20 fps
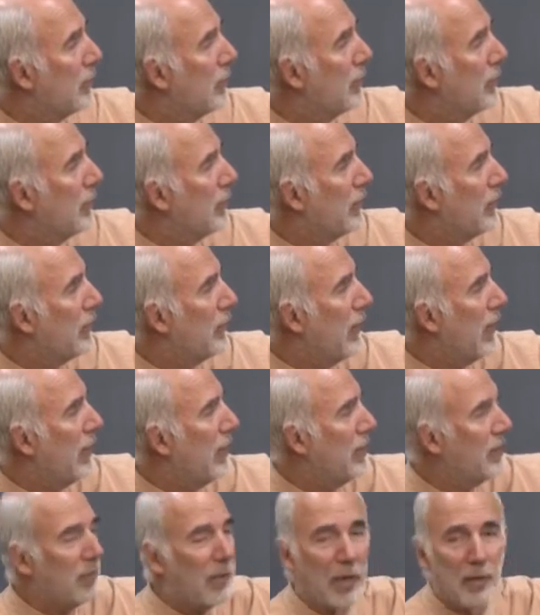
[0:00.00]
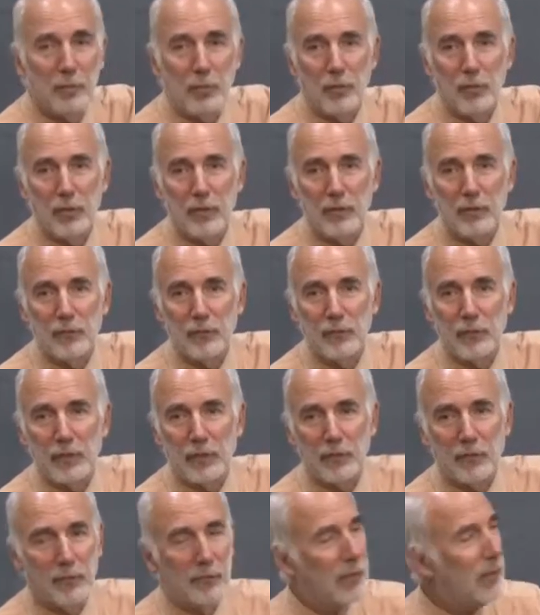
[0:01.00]
So we're dividing by
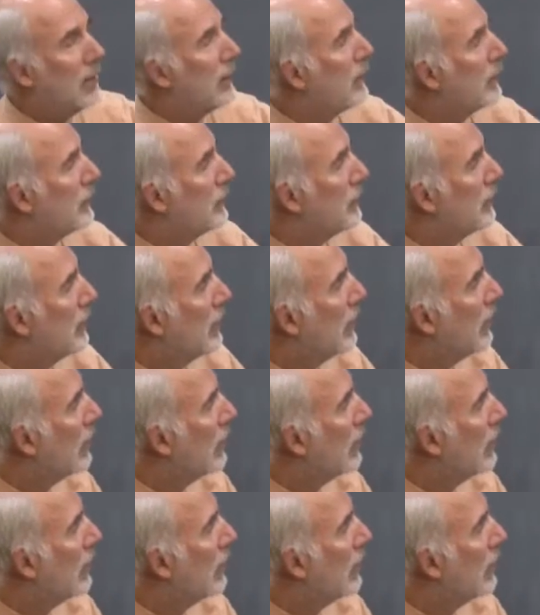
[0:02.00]
0.66.